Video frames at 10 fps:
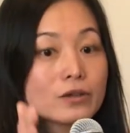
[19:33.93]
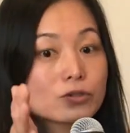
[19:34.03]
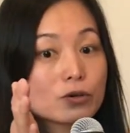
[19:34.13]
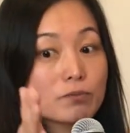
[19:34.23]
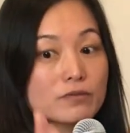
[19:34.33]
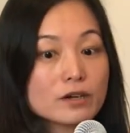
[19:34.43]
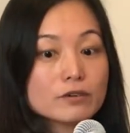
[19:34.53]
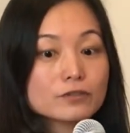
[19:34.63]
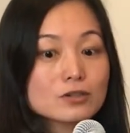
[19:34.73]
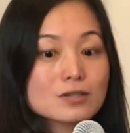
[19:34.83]
So be
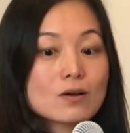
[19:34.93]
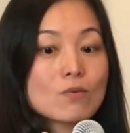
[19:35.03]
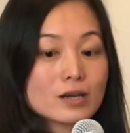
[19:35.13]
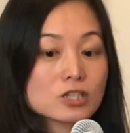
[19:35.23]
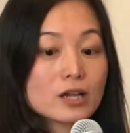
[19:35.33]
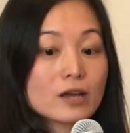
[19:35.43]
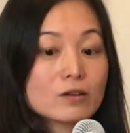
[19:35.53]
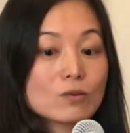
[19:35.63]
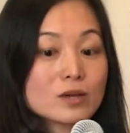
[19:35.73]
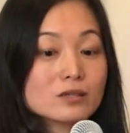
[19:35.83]
very focused on one
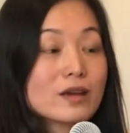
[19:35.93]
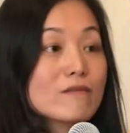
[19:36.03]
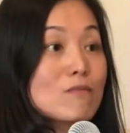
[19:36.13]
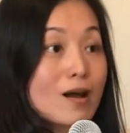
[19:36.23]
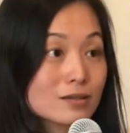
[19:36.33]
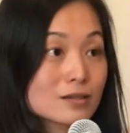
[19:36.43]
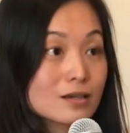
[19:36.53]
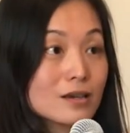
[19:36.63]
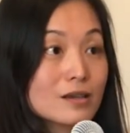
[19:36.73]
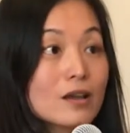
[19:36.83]
channel. Once you have
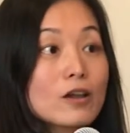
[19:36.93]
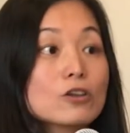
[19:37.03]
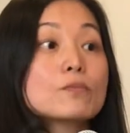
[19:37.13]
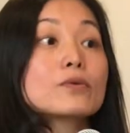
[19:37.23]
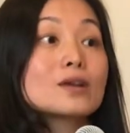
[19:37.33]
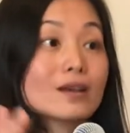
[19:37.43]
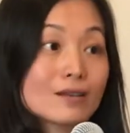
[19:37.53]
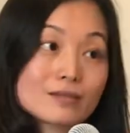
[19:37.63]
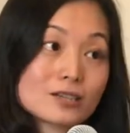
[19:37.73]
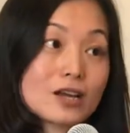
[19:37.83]
mastered, you bring
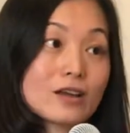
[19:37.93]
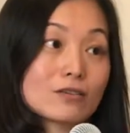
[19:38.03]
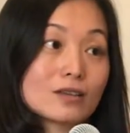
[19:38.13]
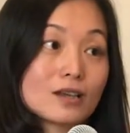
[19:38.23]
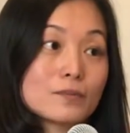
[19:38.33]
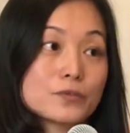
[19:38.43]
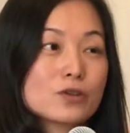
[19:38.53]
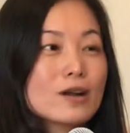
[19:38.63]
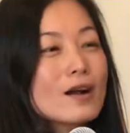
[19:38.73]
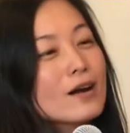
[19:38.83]
another channel in.
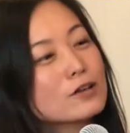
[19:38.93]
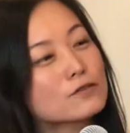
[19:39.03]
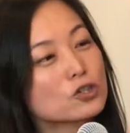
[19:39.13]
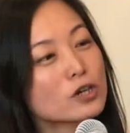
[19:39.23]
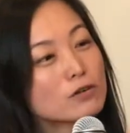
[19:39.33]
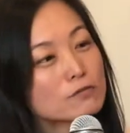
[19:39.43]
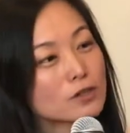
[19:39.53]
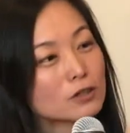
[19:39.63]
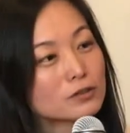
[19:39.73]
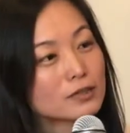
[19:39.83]
So I kind of trying to
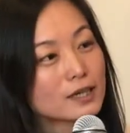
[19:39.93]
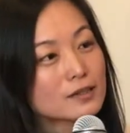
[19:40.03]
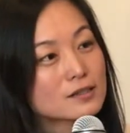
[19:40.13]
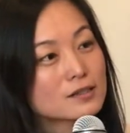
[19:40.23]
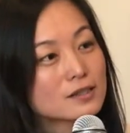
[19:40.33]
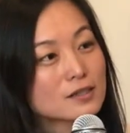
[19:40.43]
follow that